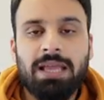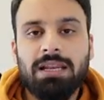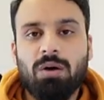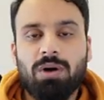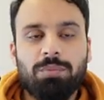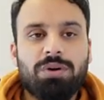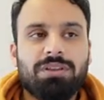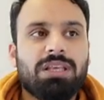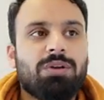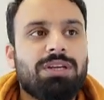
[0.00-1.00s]
Now, one more
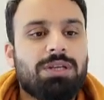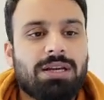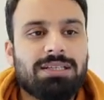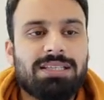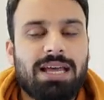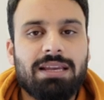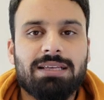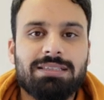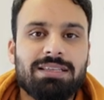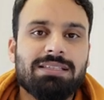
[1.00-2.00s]
thing you need to understand
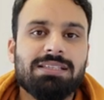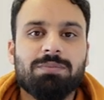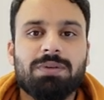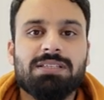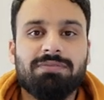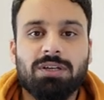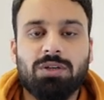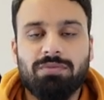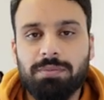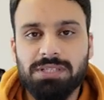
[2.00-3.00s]
is this is specific
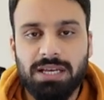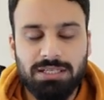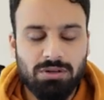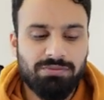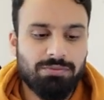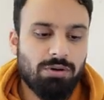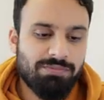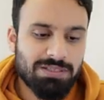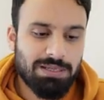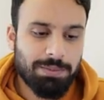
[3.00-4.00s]
to websites,
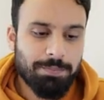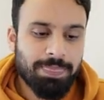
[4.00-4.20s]
obviously.